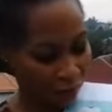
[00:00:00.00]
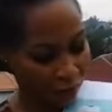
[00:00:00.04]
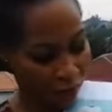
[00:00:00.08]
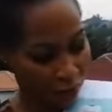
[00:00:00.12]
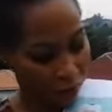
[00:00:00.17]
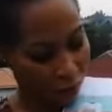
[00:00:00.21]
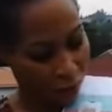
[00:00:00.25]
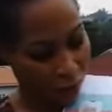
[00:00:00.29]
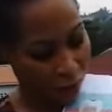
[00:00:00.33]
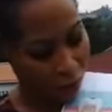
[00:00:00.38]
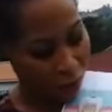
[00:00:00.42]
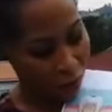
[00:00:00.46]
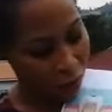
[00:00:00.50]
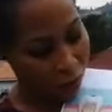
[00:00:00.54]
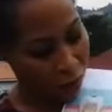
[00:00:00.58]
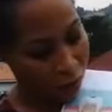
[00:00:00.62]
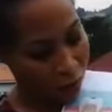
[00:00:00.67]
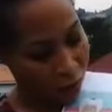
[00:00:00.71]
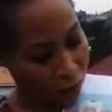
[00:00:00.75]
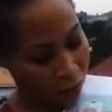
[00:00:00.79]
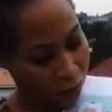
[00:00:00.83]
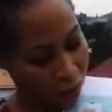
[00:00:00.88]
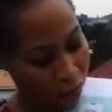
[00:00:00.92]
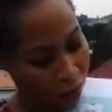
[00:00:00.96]
So
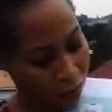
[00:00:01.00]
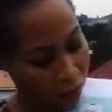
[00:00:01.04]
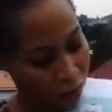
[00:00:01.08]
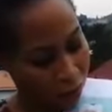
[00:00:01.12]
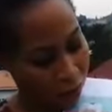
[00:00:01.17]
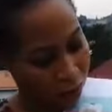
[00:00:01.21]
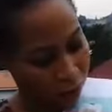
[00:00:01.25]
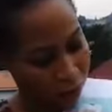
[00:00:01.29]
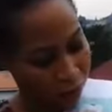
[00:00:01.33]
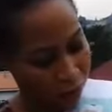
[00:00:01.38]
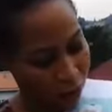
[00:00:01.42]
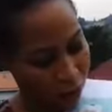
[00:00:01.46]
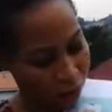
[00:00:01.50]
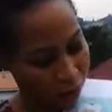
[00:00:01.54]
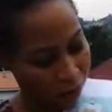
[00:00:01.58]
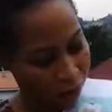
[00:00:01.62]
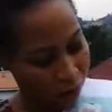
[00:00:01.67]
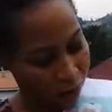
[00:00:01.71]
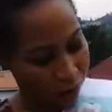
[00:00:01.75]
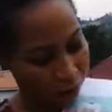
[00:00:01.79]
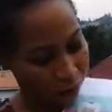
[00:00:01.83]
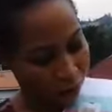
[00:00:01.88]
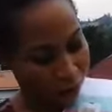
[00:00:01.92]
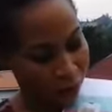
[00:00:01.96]
it
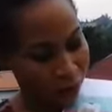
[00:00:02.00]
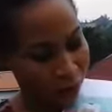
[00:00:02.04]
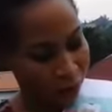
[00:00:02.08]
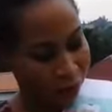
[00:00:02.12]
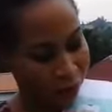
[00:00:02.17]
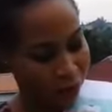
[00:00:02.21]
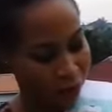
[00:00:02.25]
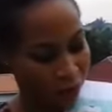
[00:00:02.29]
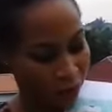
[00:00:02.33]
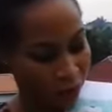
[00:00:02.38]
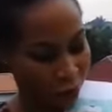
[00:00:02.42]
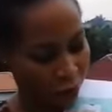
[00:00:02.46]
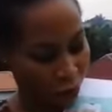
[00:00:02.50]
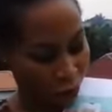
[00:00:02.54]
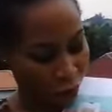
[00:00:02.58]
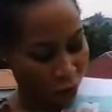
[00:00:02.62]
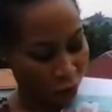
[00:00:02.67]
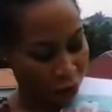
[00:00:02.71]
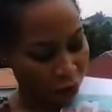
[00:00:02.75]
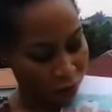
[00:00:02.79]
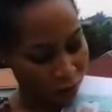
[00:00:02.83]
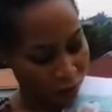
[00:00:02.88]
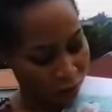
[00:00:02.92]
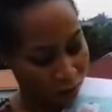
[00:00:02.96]
becomes inflamed, it
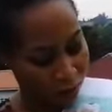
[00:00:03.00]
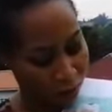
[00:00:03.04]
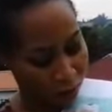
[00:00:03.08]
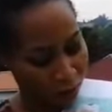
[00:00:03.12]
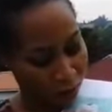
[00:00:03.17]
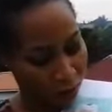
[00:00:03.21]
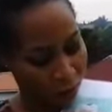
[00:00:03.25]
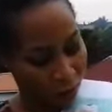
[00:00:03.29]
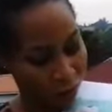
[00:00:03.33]
swells,